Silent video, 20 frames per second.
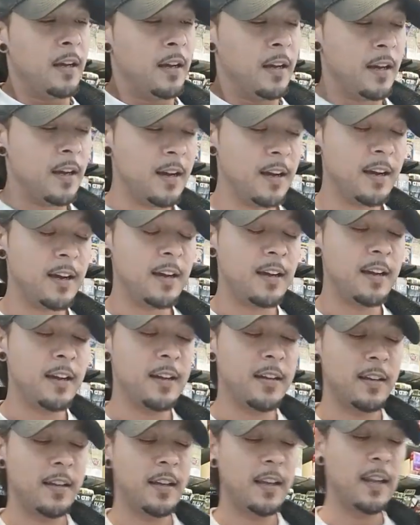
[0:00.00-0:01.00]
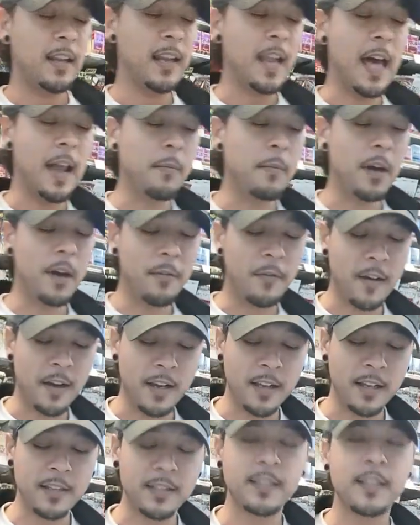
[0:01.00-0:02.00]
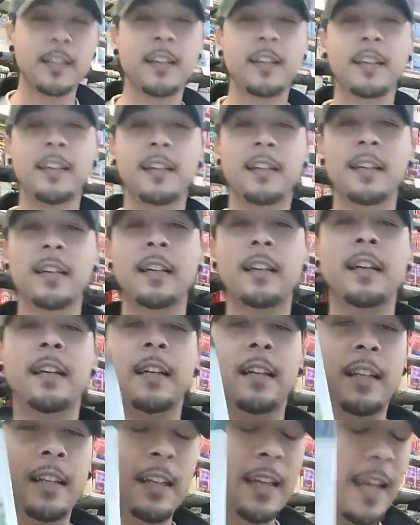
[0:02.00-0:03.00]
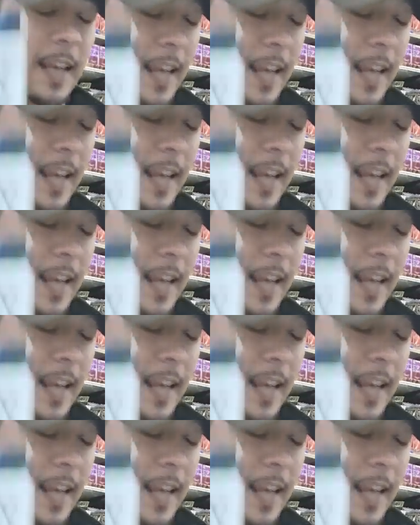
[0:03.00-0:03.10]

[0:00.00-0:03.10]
A lot of motherfuckers look